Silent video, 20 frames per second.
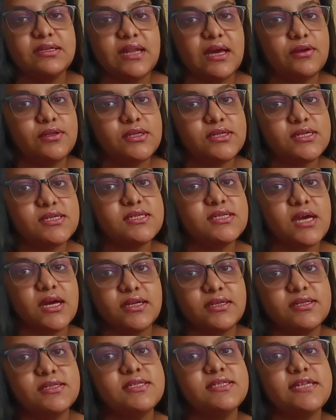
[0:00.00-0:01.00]
Now let us
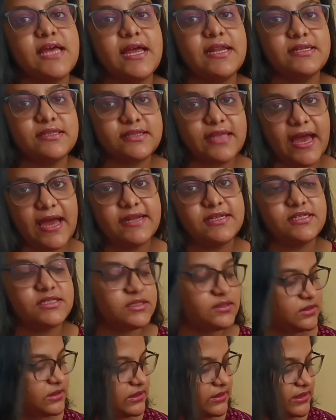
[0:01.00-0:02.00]
understand
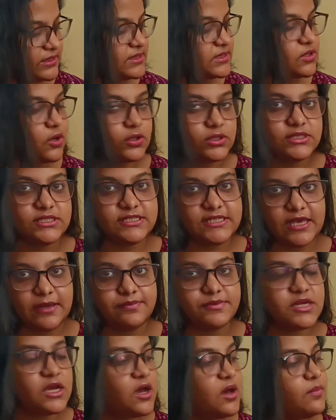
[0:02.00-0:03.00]
this
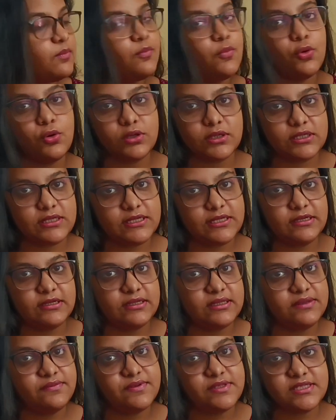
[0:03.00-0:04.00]
concept more
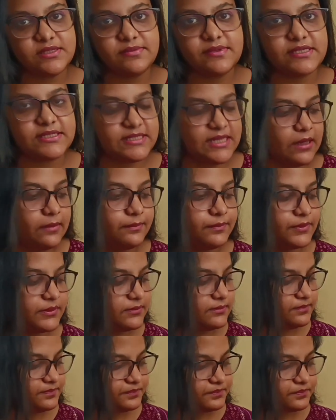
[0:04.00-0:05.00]
clearly with some example.
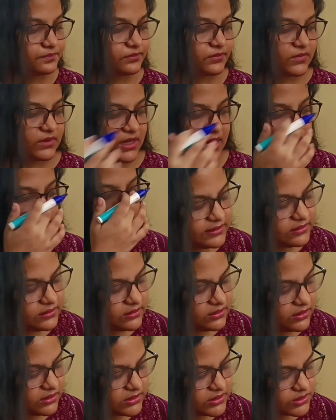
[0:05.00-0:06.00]

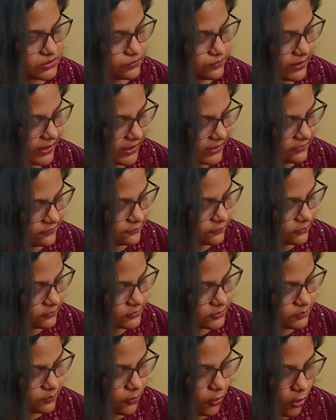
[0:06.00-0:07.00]
In a square
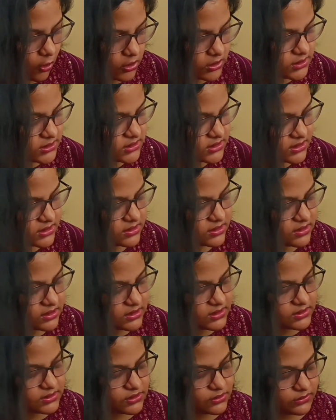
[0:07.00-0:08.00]
formed box,
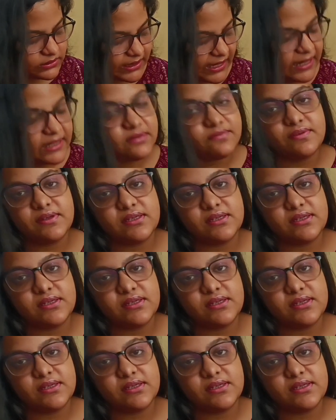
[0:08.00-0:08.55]
so that